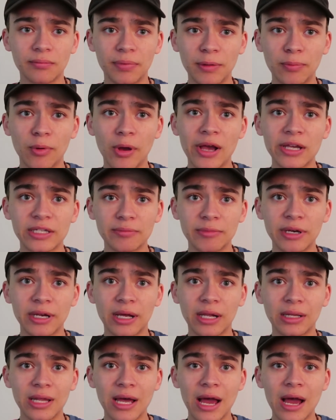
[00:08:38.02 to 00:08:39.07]
people asking me to
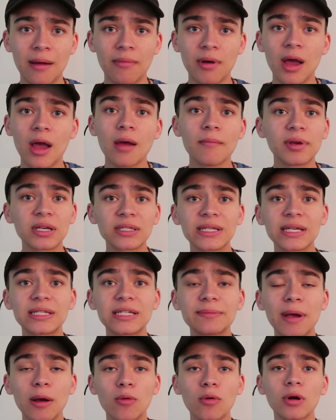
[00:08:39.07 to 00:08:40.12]
collab because they
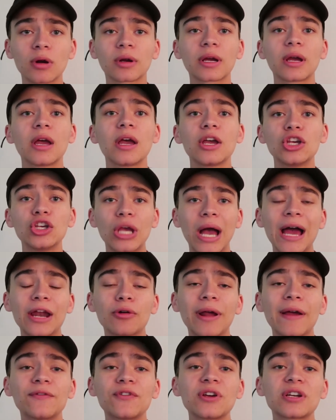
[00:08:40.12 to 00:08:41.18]
see my work. I
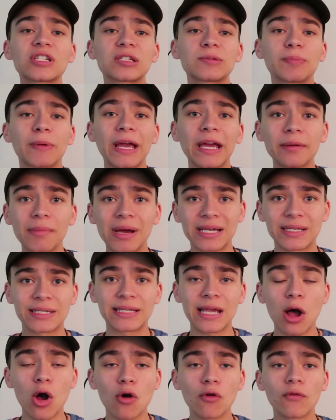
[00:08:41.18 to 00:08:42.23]
don't have to explain
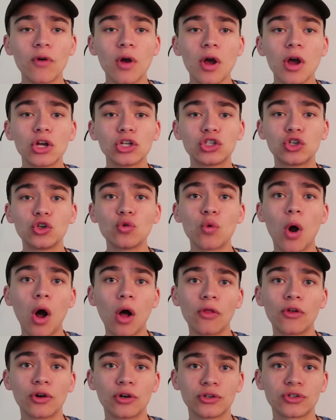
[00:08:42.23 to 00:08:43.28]
myself to
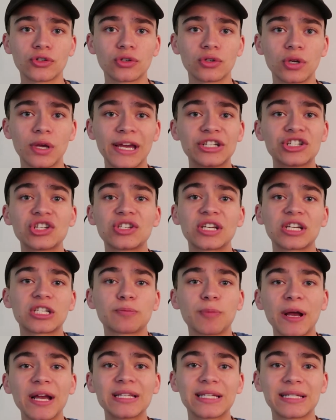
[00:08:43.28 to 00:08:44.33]
others. It just
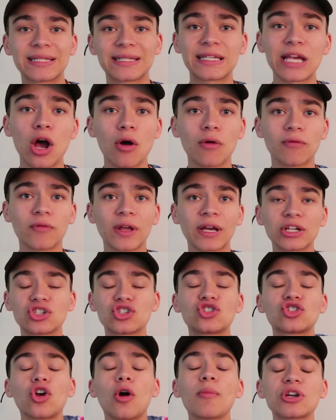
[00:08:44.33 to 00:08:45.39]
explains itself. Like,
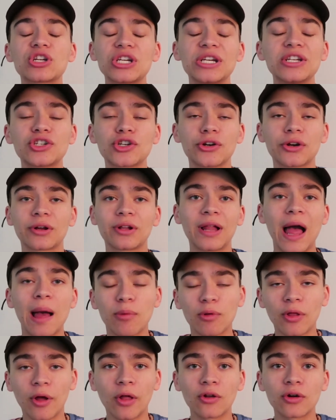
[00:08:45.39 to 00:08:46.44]
it's so much easier to collab
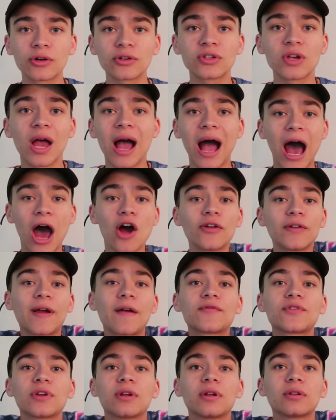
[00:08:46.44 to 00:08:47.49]
with others. I don't even
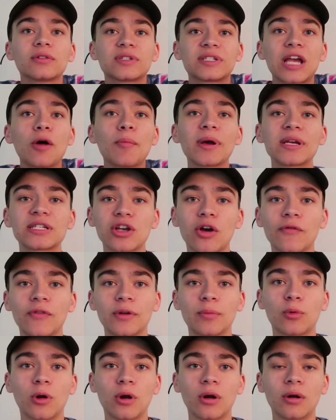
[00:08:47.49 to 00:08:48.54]
have to sell myself
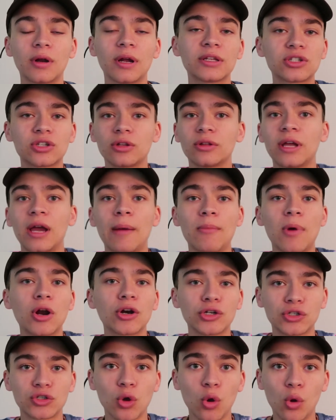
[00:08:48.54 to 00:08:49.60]
anymore. I'm
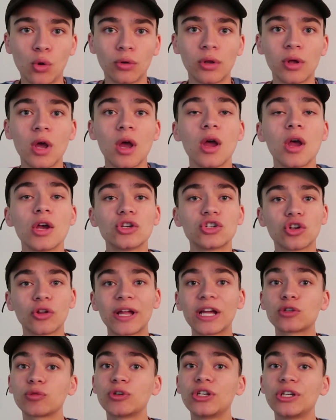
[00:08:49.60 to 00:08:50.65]
already sold. So
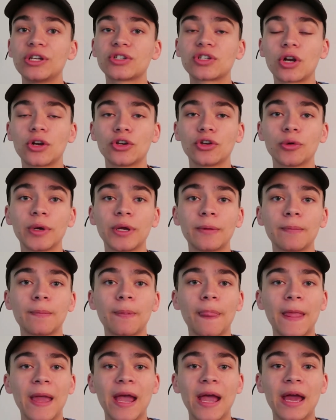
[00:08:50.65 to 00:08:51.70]
that's what you need to start
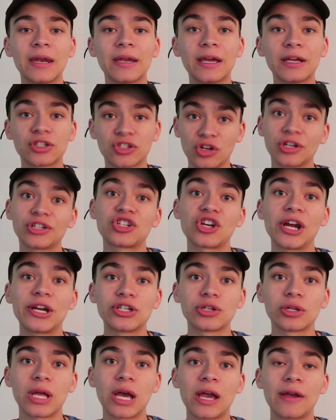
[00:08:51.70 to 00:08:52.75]
doing, and it's gonna
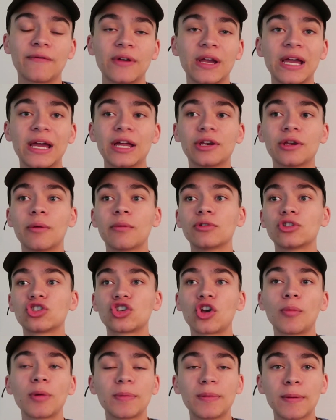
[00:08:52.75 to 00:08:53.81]
change your life. And
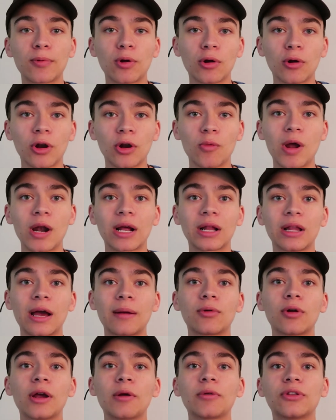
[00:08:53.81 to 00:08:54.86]
so many people are gonna wanna
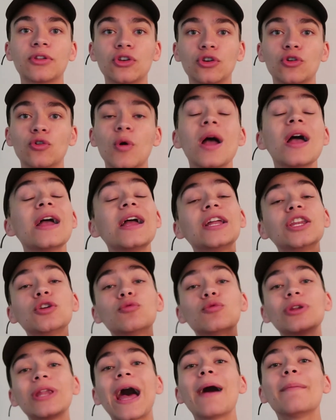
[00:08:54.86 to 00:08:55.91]
collaborate with you, and you
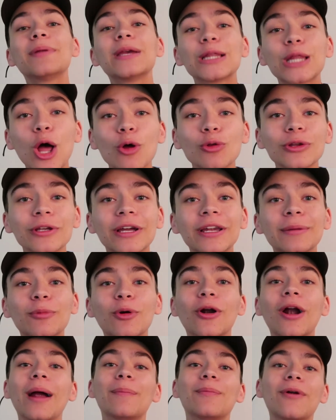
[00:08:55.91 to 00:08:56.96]
will not be lonely
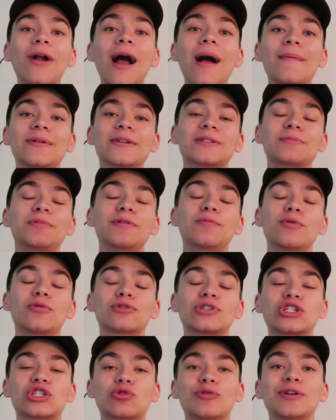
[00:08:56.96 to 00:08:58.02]
anymore, I promise. People
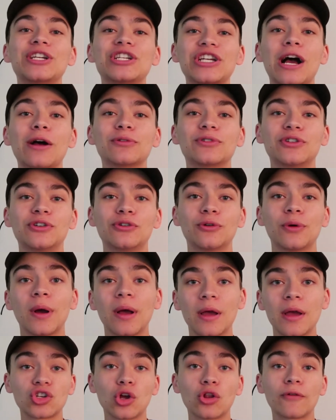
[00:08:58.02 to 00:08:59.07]
will just reach out to you.
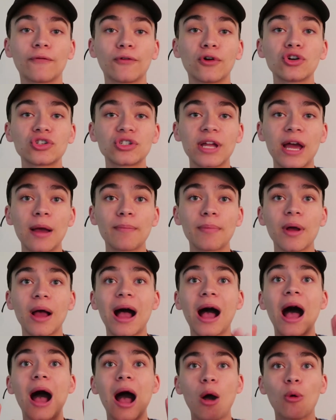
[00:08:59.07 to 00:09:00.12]
So the first step,
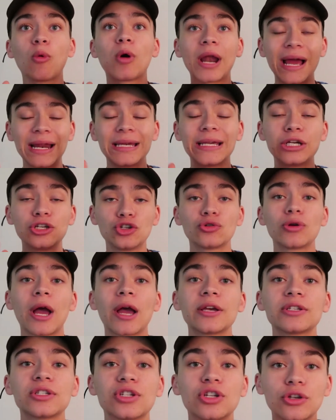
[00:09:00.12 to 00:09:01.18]
what I need you
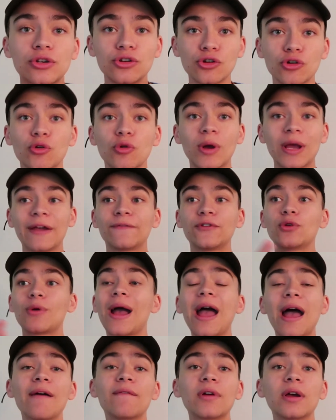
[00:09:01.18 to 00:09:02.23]
guys to do, if you
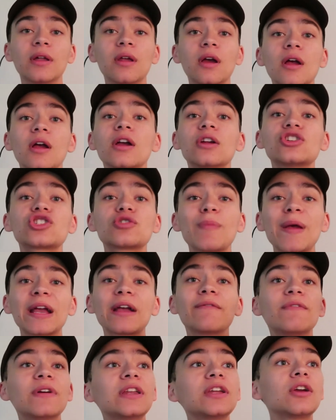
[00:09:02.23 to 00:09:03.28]
haven't, just make
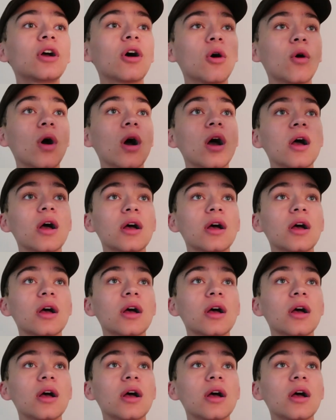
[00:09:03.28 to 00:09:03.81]
a video